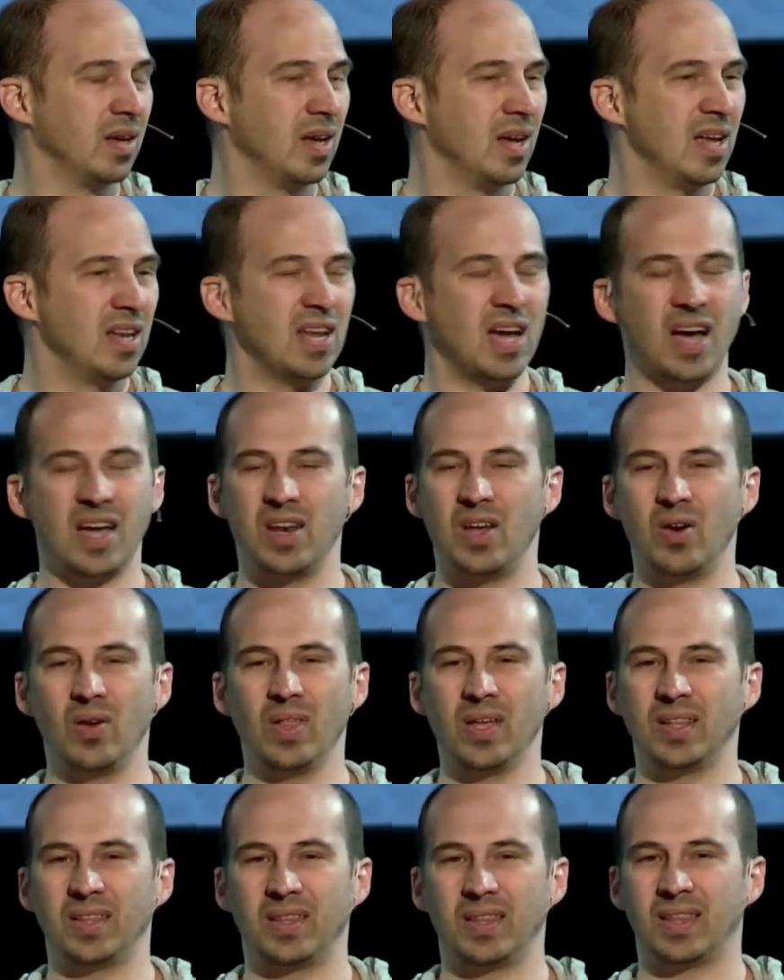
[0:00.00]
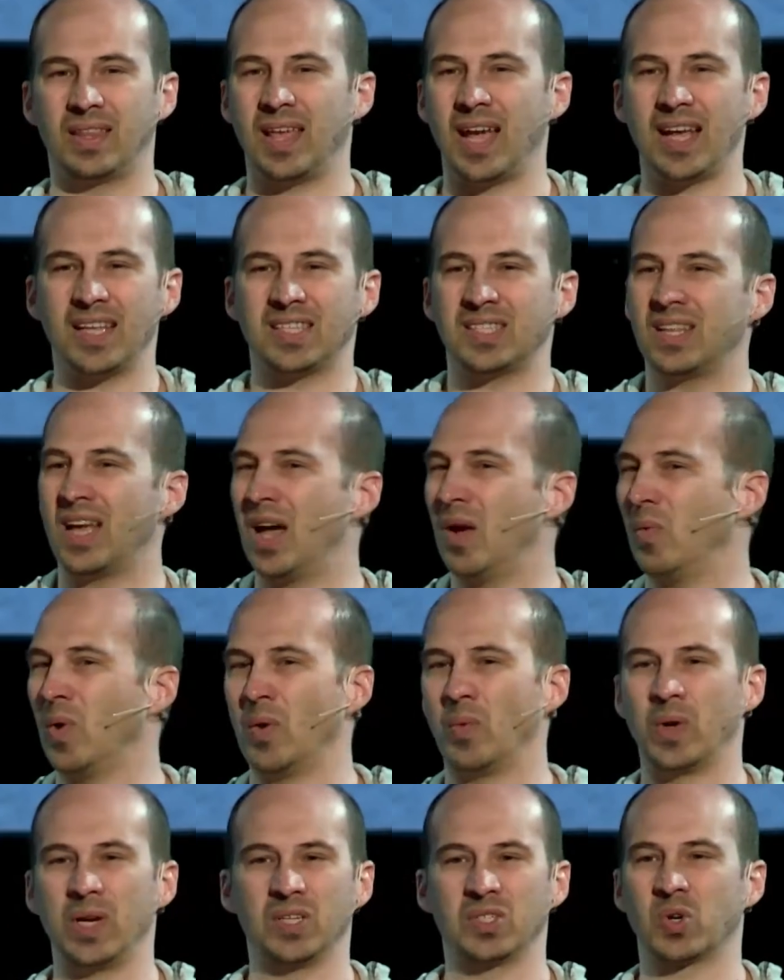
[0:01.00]
Now, I know that that's not what
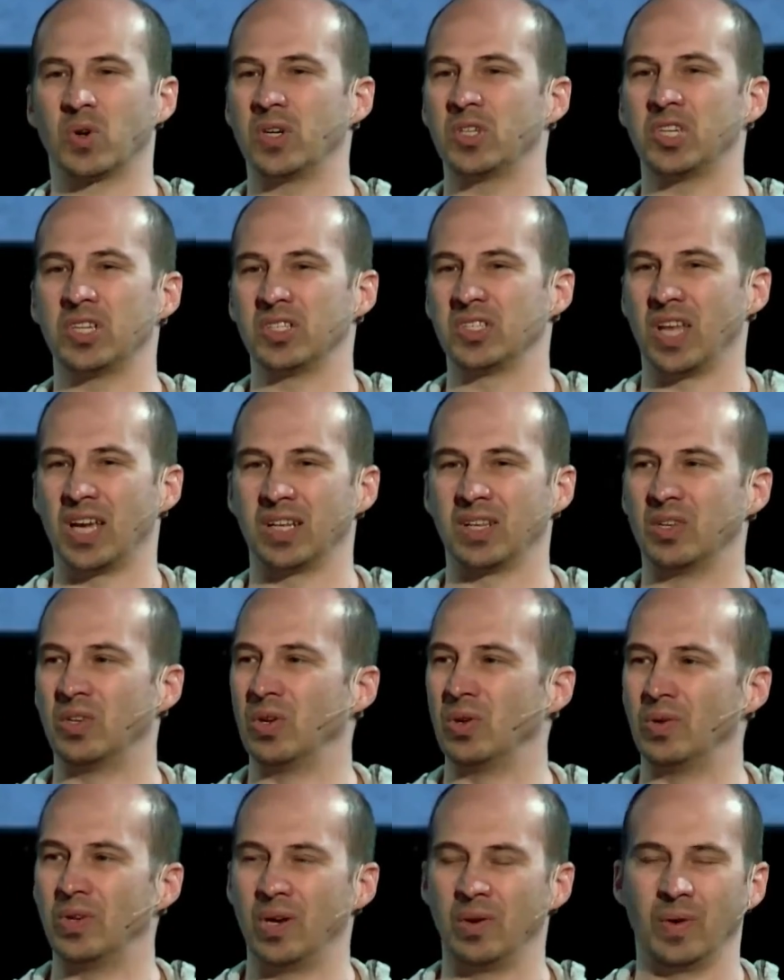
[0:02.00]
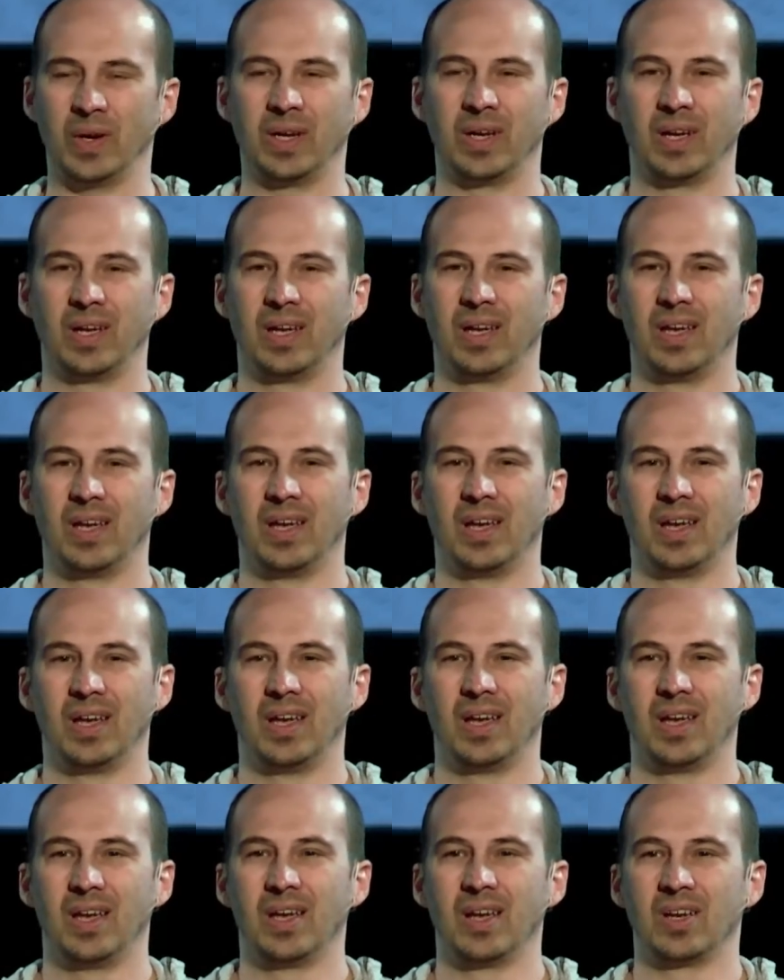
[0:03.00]
we as Christians like to do we?
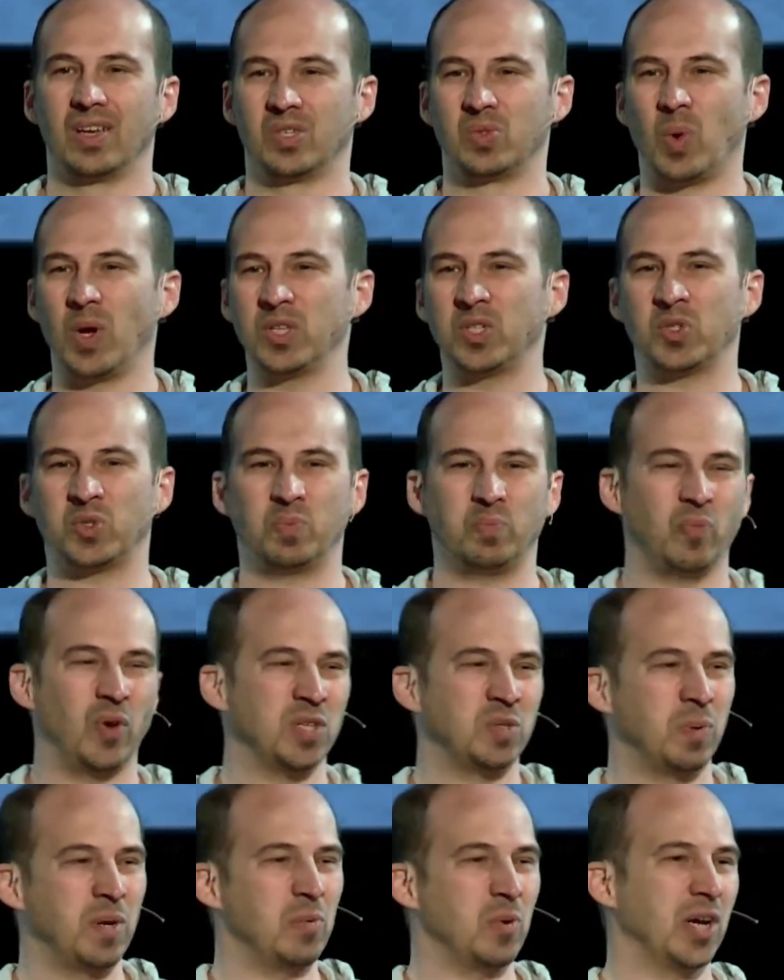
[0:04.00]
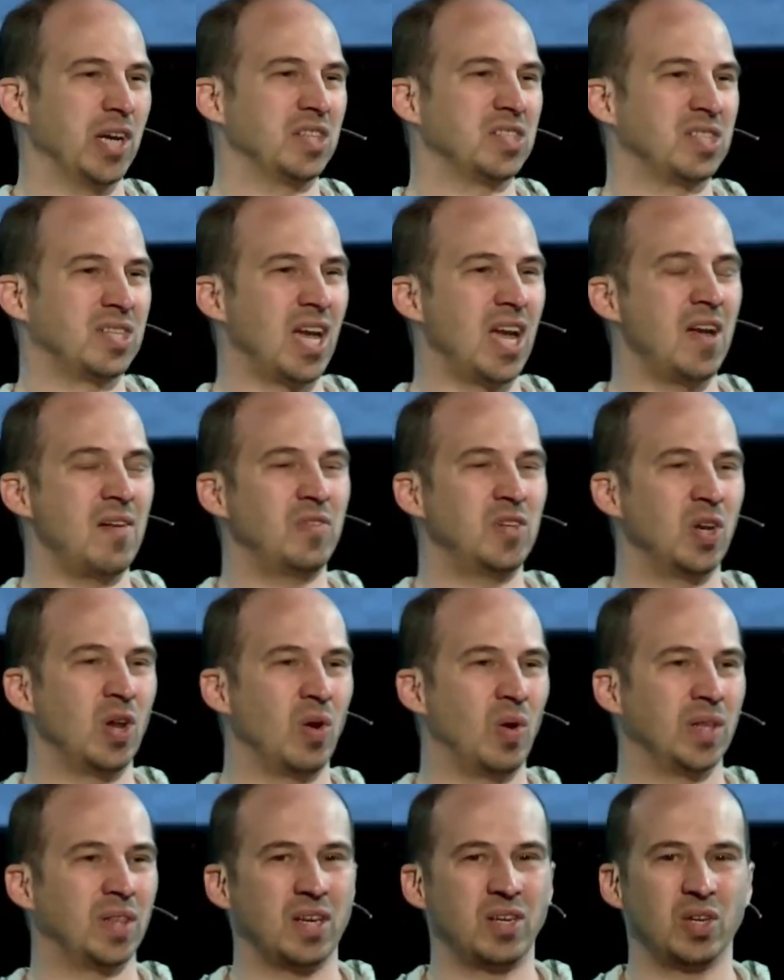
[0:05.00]
Because once people get saved, you know
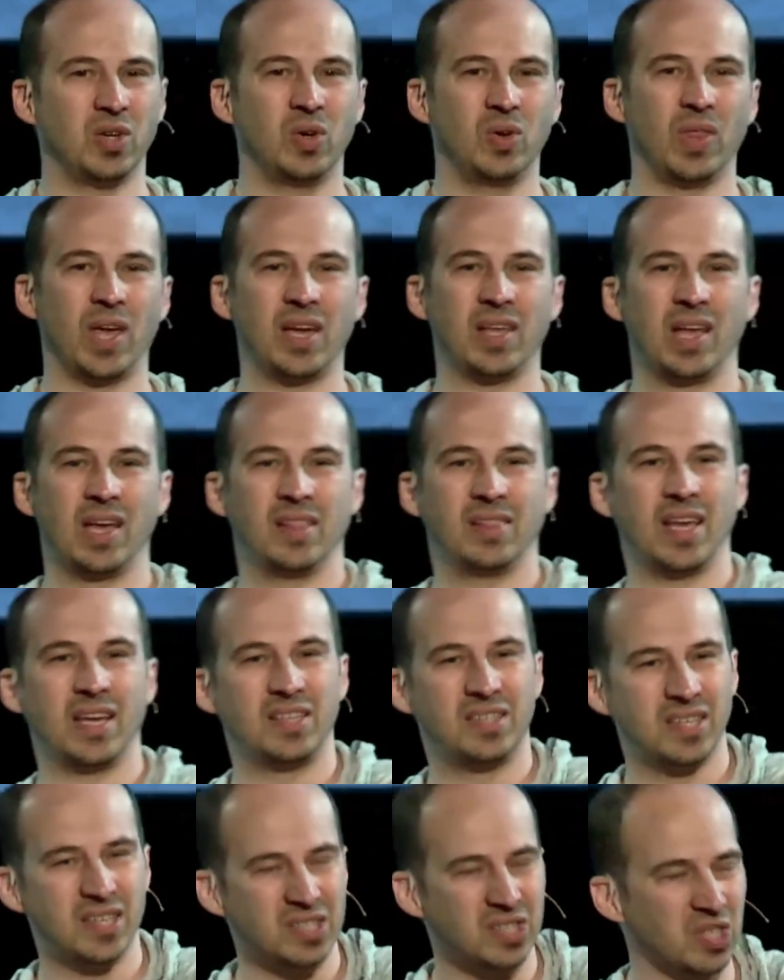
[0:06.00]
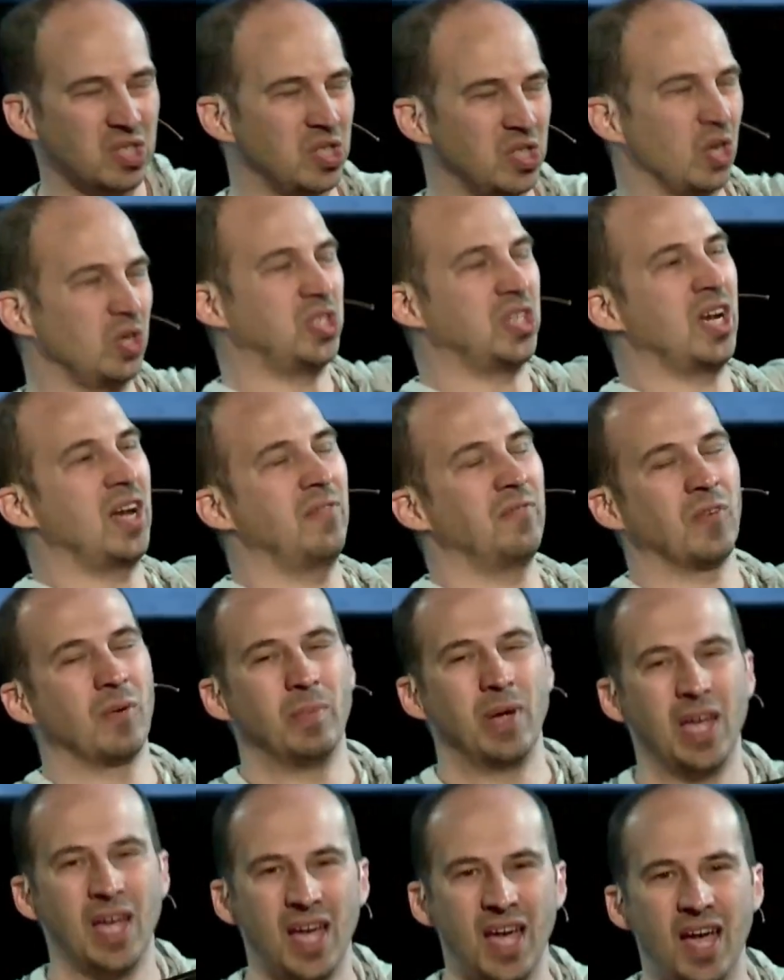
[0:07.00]
what they do? They disassociate from
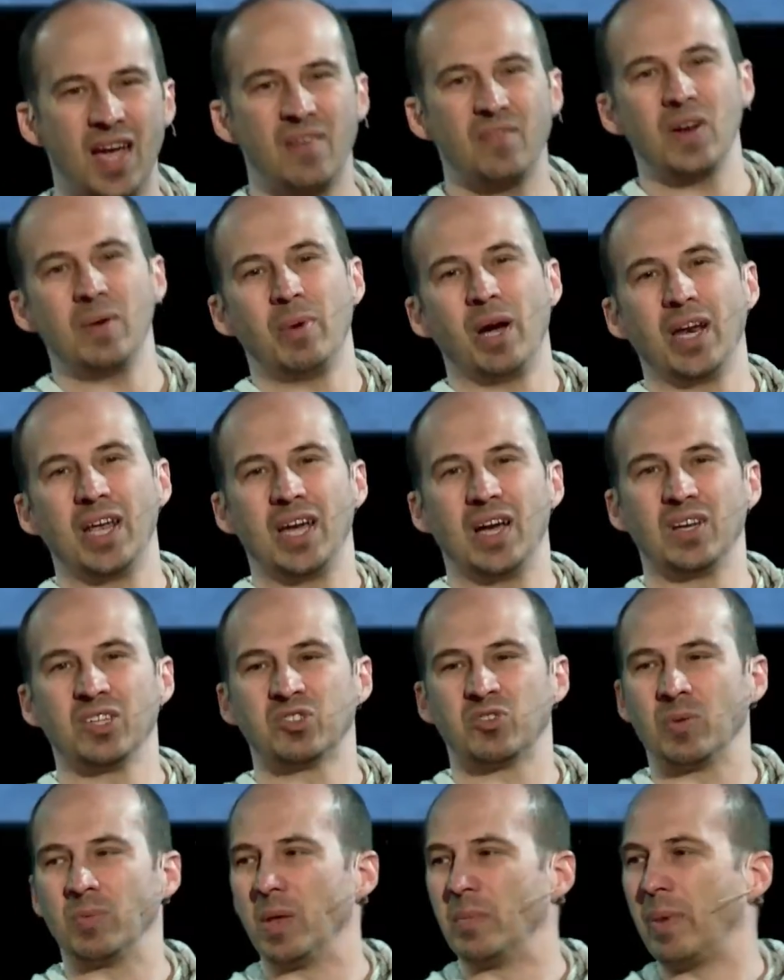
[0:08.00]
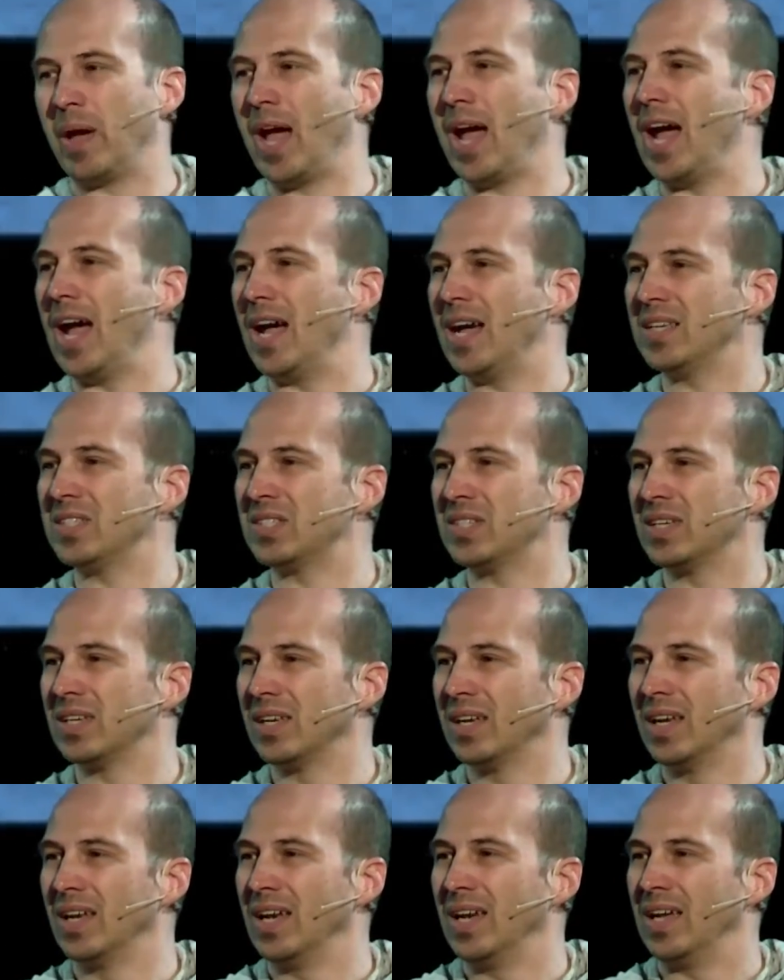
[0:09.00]
everybody else from the past.
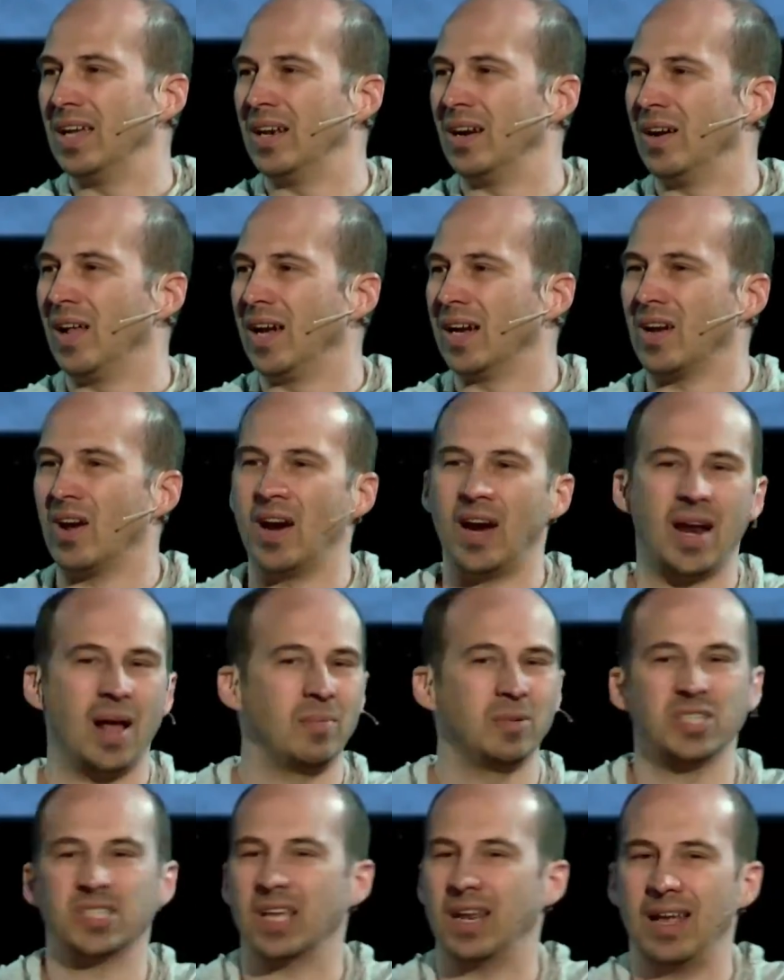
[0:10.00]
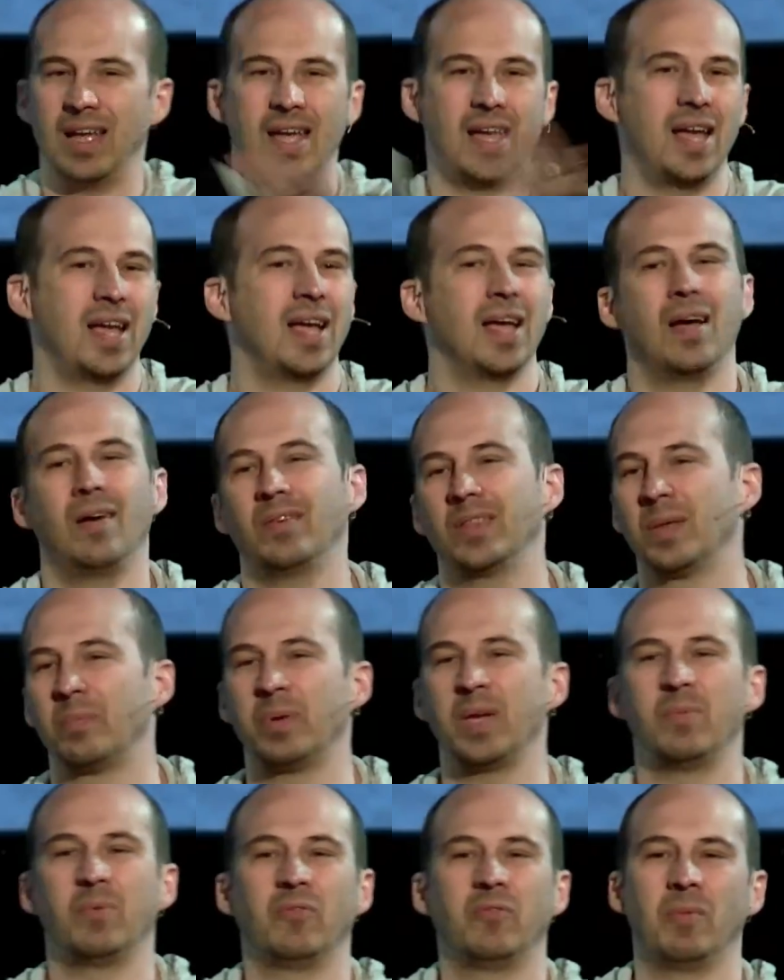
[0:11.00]
And they're like, all right, I'm just going to hang out with the
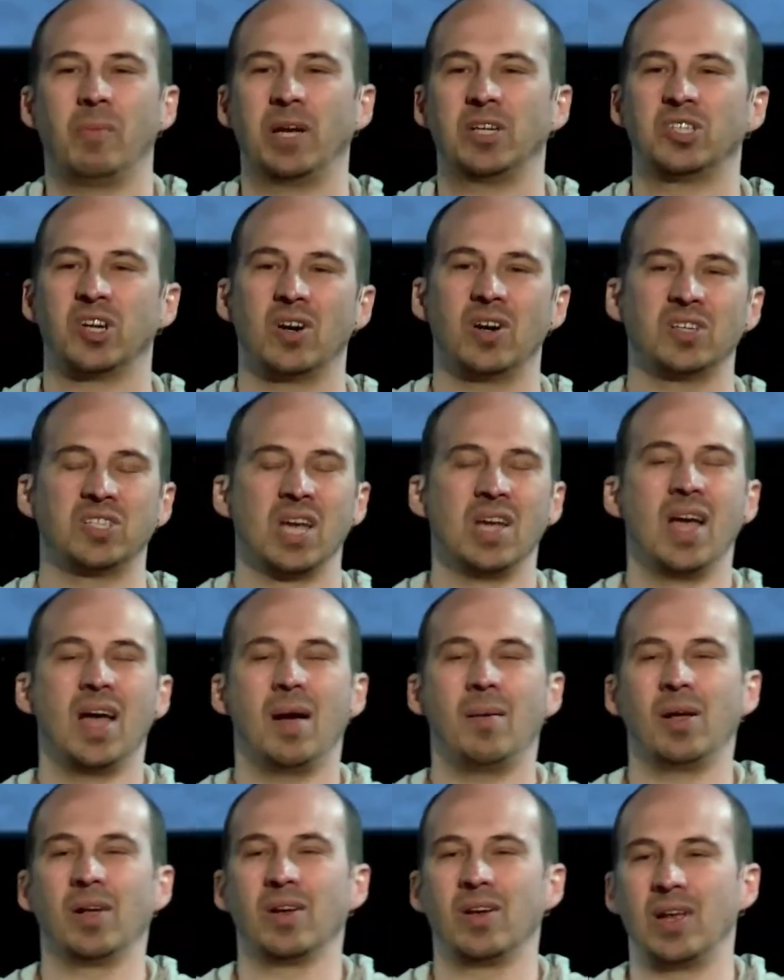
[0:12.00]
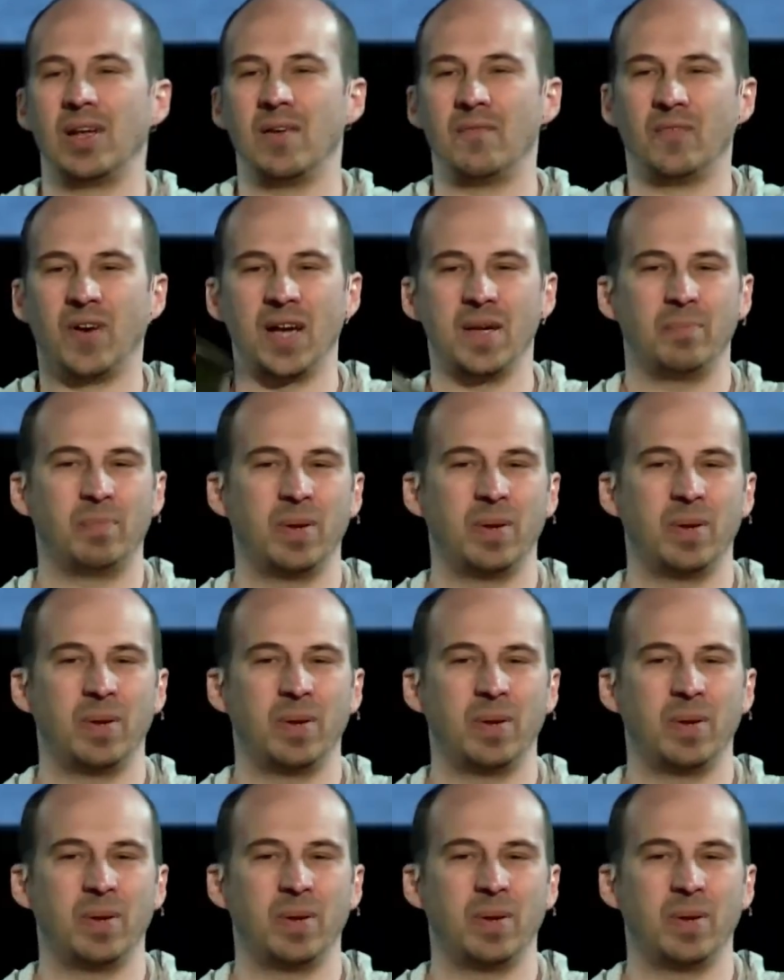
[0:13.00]
people from my church. I'm going to invite